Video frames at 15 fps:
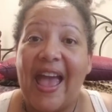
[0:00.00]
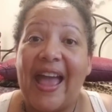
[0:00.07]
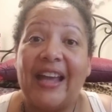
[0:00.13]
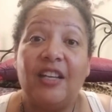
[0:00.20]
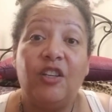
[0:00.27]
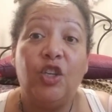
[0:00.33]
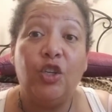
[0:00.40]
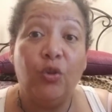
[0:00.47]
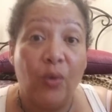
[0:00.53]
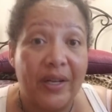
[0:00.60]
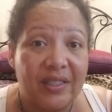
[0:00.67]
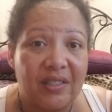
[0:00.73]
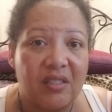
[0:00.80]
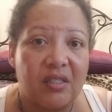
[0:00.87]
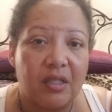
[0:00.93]
And you
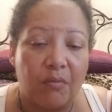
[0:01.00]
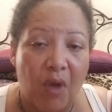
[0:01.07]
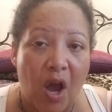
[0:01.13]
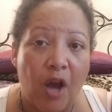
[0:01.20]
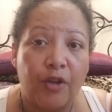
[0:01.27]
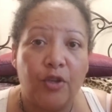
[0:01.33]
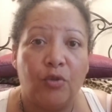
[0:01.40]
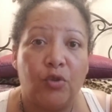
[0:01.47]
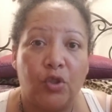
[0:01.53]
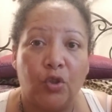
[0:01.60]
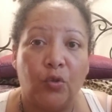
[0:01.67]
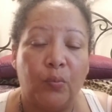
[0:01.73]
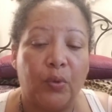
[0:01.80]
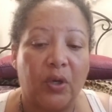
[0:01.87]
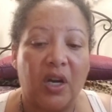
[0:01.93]
as a small
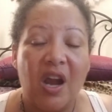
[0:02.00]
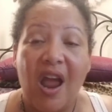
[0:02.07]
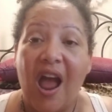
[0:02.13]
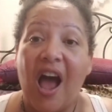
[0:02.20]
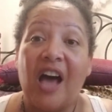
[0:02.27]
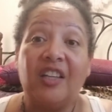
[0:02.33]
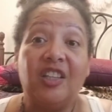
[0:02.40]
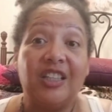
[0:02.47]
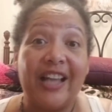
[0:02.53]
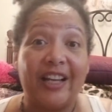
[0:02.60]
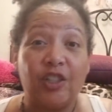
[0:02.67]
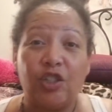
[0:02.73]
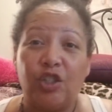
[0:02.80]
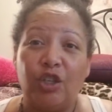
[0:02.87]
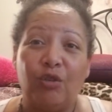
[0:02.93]
YouTuber,
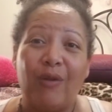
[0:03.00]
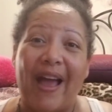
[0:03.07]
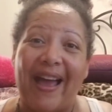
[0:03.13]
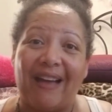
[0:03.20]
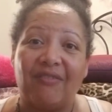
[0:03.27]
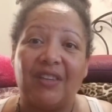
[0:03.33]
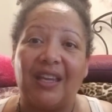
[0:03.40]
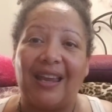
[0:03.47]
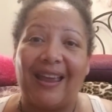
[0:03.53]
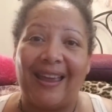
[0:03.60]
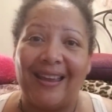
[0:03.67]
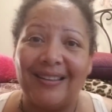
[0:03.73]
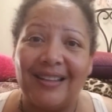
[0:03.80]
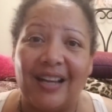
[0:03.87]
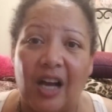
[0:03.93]
unless you have the
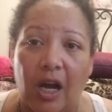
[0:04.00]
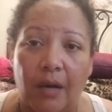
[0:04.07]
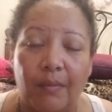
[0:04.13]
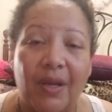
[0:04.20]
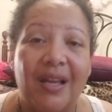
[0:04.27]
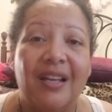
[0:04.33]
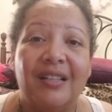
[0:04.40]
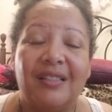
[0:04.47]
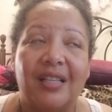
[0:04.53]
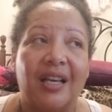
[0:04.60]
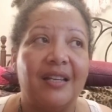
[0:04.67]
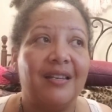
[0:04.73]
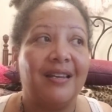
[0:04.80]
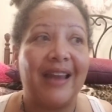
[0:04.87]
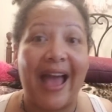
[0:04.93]
income
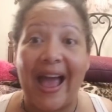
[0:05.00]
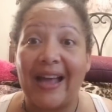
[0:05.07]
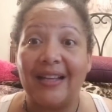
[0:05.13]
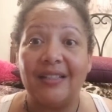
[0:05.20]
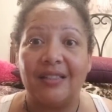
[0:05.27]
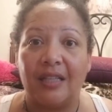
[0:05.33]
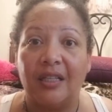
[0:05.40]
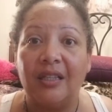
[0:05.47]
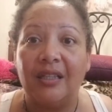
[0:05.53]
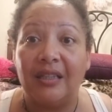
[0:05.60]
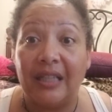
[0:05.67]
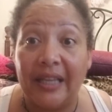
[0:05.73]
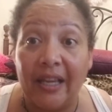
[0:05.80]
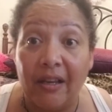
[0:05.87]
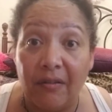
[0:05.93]
to not to
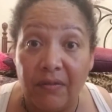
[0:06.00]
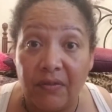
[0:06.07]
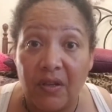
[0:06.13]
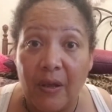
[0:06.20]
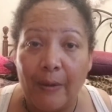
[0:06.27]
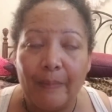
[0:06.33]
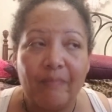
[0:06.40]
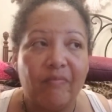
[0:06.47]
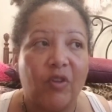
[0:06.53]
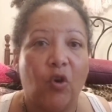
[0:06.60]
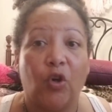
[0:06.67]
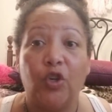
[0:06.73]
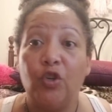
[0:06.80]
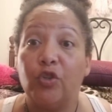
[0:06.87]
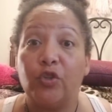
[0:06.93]
live
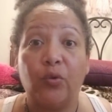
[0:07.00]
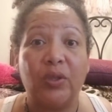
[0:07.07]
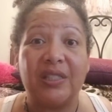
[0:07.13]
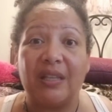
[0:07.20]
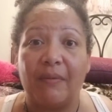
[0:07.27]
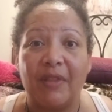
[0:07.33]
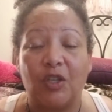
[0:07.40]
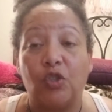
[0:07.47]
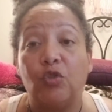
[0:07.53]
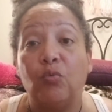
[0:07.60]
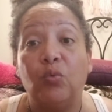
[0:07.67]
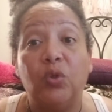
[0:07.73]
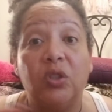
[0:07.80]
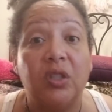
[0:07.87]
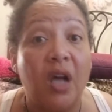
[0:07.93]
or you're doing something that
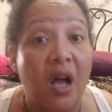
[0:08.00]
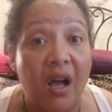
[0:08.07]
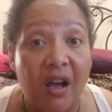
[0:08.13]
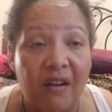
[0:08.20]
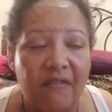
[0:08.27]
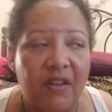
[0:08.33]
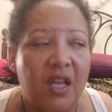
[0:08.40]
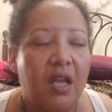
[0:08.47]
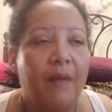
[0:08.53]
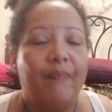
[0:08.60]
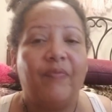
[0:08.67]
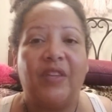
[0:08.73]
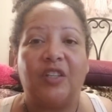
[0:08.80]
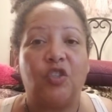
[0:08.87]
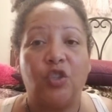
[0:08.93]
you love,
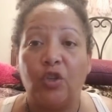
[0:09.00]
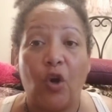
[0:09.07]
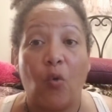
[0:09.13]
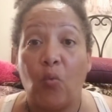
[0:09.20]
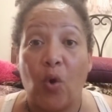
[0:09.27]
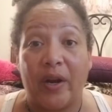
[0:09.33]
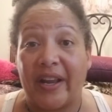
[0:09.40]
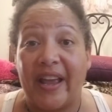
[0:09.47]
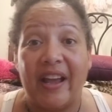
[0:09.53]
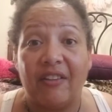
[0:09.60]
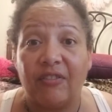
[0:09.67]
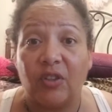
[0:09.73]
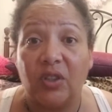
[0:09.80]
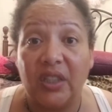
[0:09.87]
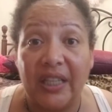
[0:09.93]
that you don't want to
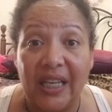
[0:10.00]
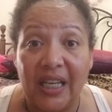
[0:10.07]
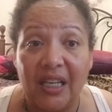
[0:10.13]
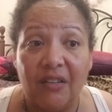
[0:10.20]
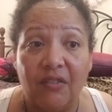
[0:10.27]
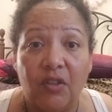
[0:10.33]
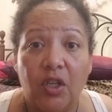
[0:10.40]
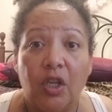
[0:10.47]
ever leave,